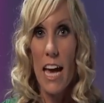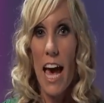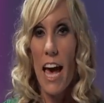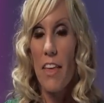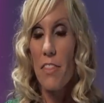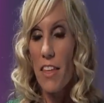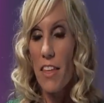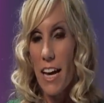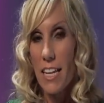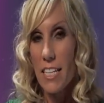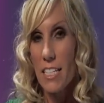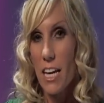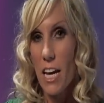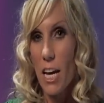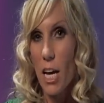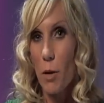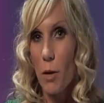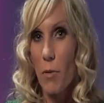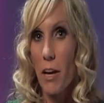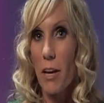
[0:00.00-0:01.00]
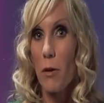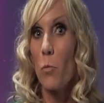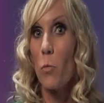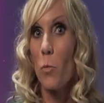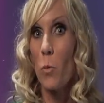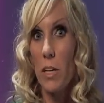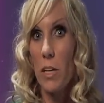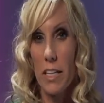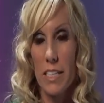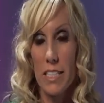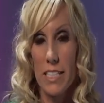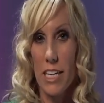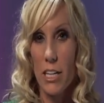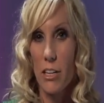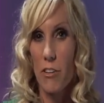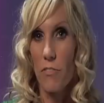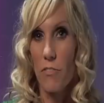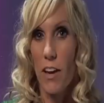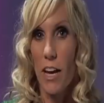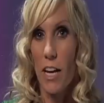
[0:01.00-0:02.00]
At that time, it really
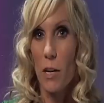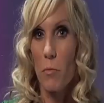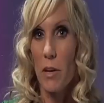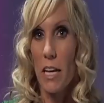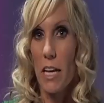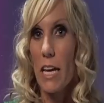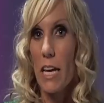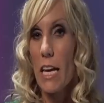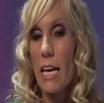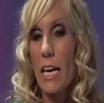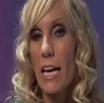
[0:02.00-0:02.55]
terrified me,